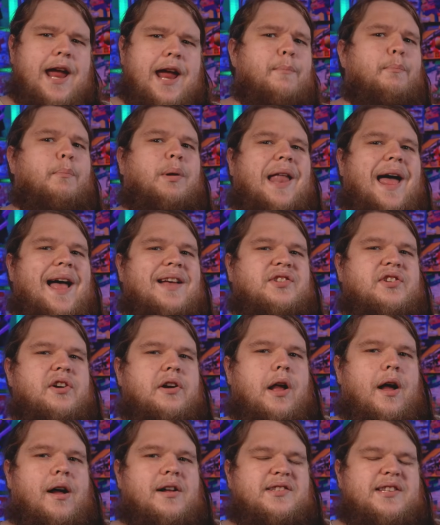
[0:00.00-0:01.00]
Same
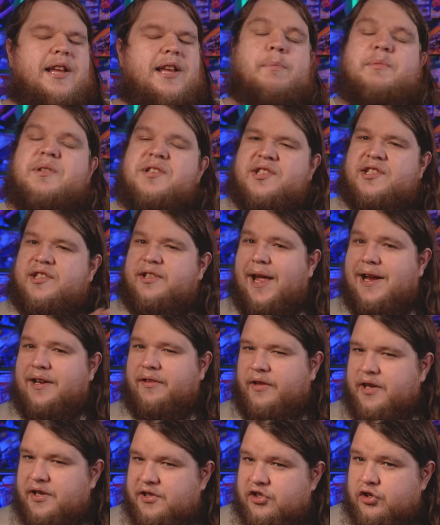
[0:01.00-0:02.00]
blaster concept,
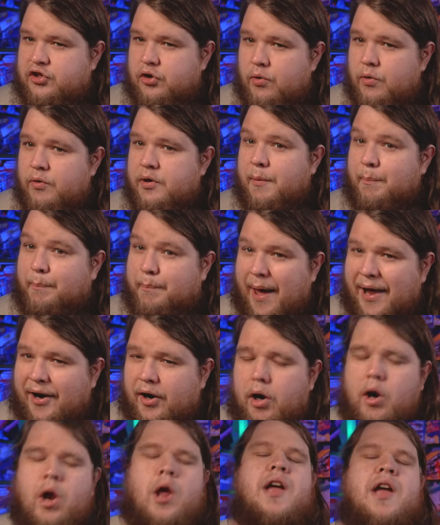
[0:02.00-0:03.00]
slightly tuned
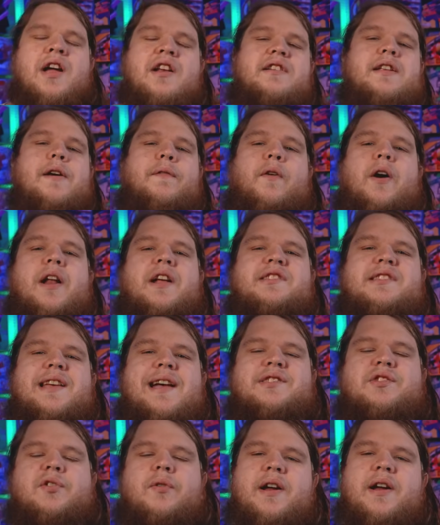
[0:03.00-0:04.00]
better, different
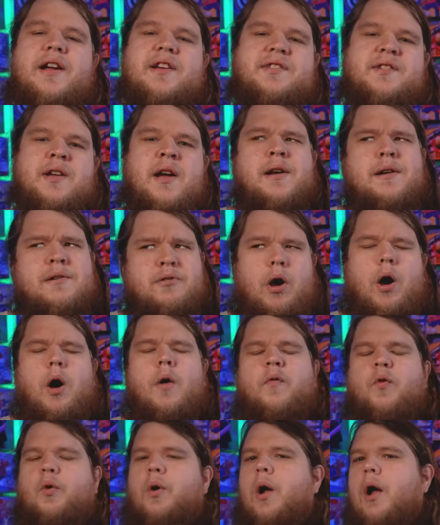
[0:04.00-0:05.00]
accessories,
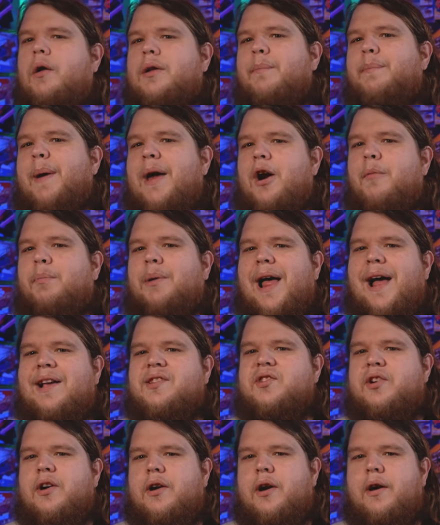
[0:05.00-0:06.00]
overall a better
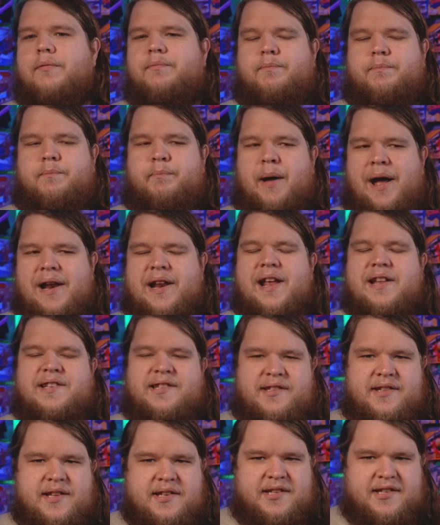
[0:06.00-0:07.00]
blaster, but
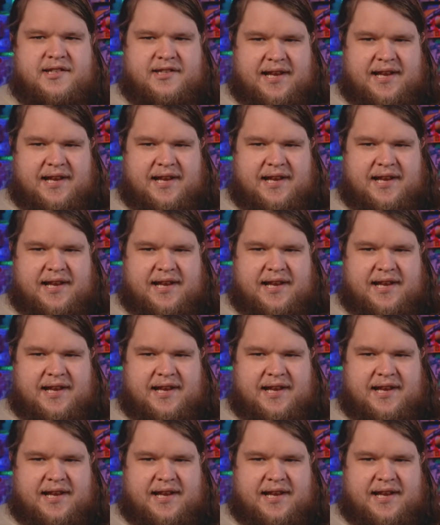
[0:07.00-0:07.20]
it's the